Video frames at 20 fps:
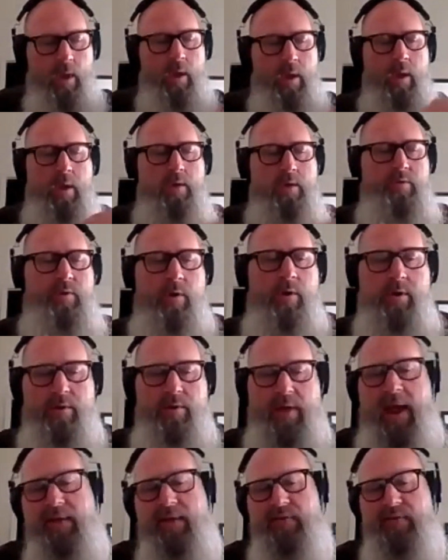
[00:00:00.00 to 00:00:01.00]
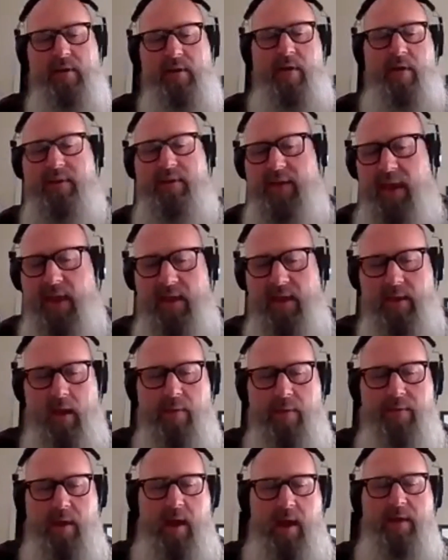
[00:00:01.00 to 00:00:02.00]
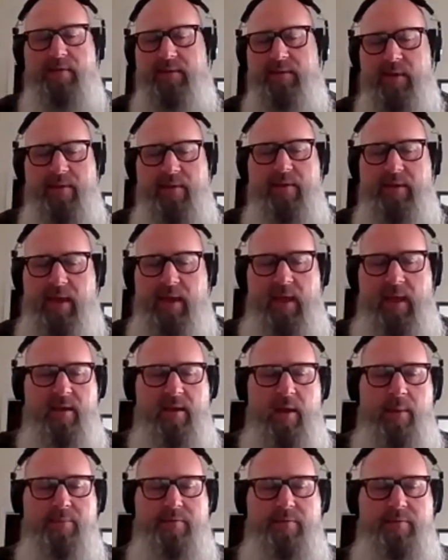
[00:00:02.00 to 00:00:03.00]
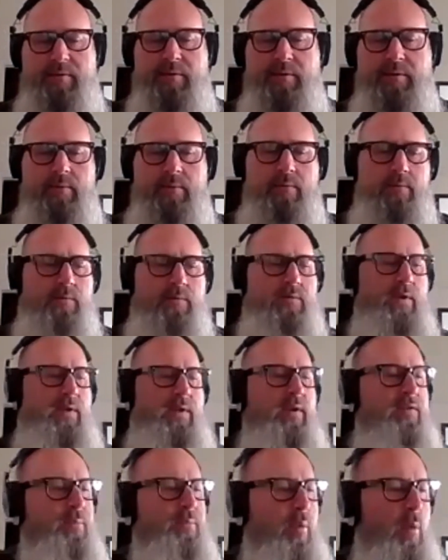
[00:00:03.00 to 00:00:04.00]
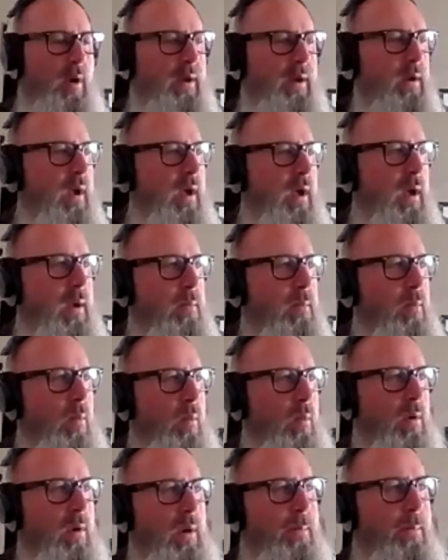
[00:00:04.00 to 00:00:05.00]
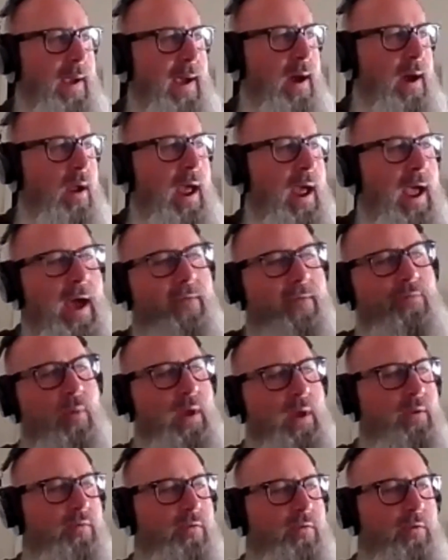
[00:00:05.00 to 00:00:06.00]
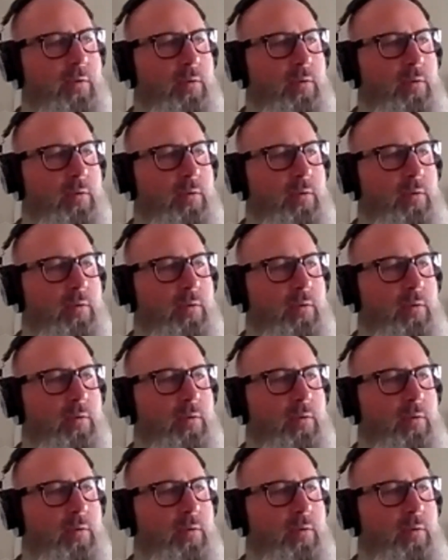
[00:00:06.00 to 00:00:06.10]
So the icing on the cake comes to this point. We're about halfway to